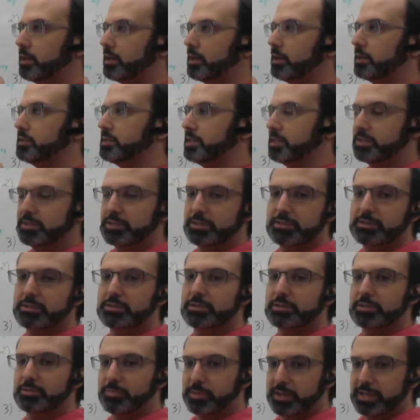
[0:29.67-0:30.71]
distance,
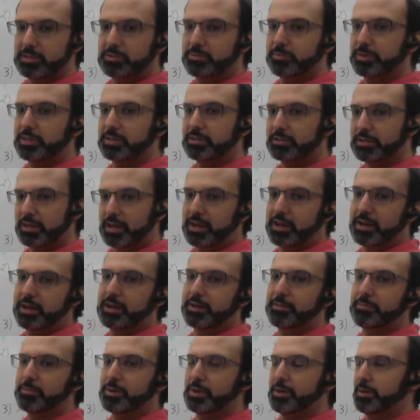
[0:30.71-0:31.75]
displacement,
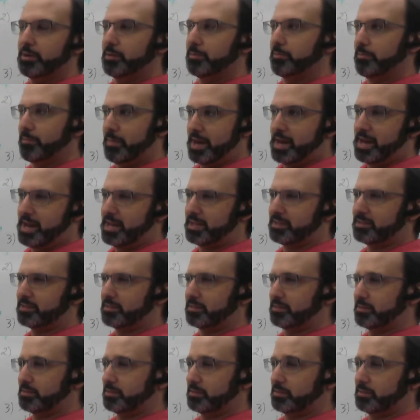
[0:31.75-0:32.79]
time,
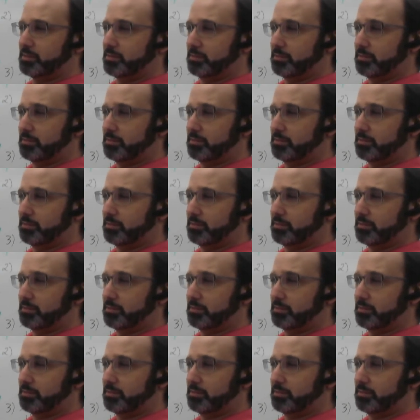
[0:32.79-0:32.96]
mass,